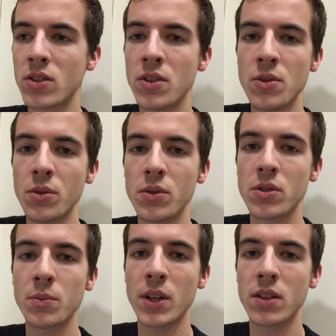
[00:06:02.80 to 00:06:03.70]

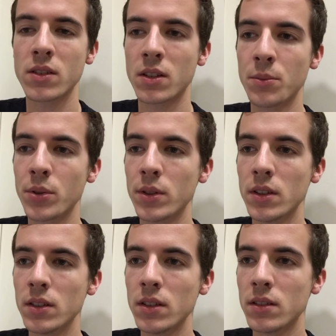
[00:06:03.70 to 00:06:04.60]
huge because it
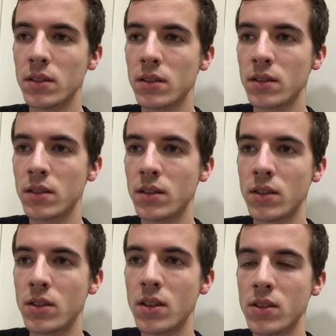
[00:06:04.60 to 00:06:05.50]
completely
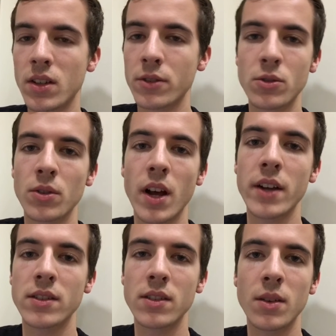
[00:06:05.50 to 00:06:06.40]

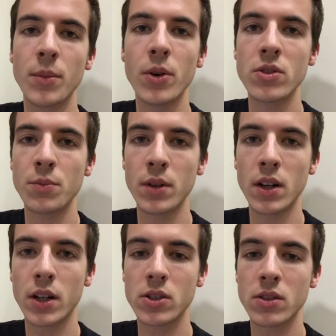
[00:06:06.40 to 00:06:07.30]
decentralizes the modes of
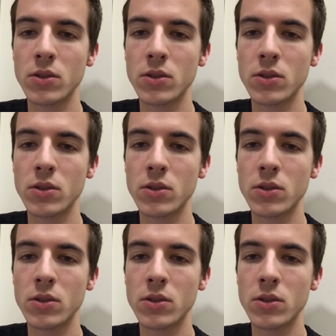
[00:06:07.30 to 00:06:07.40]
production.